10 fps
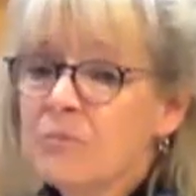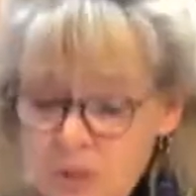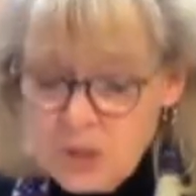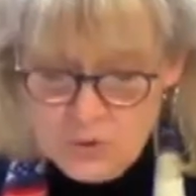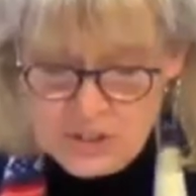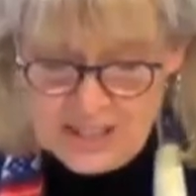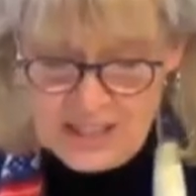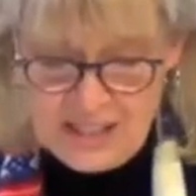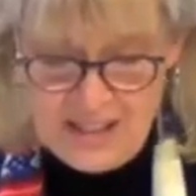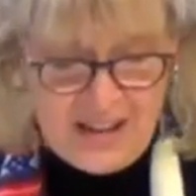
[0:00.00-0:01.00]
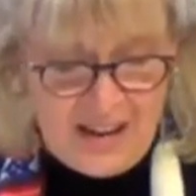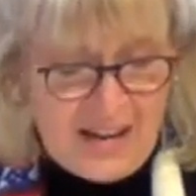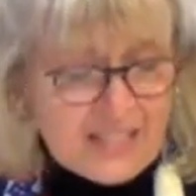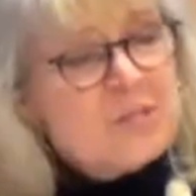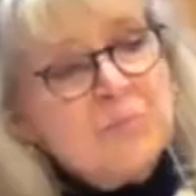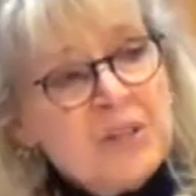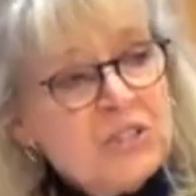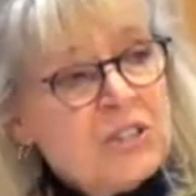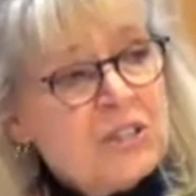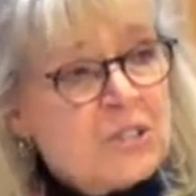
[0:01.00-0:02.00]
music as
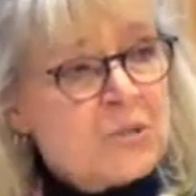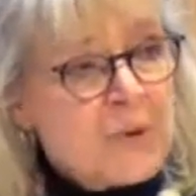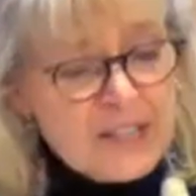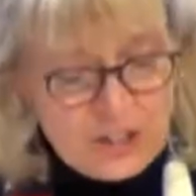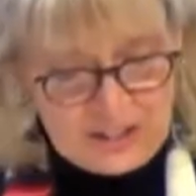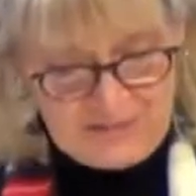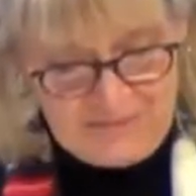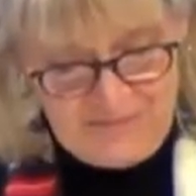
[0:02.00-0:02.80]
spiritual expression